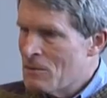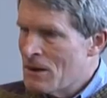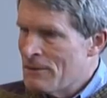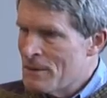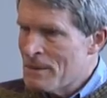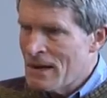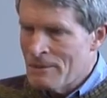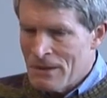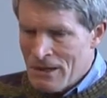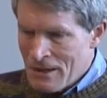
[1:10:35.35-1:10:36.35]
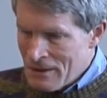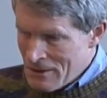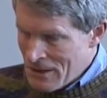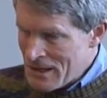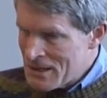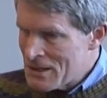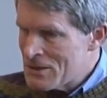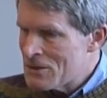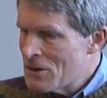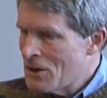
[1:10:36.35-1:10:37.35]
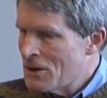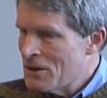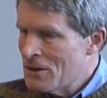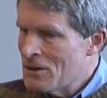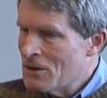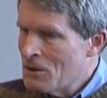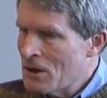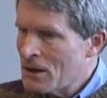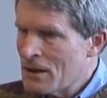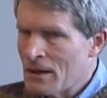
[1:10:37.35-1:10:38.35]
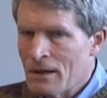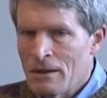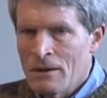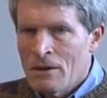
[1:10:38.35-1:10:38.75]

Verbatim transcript: well, if you become the United States Attorney in New York, uh,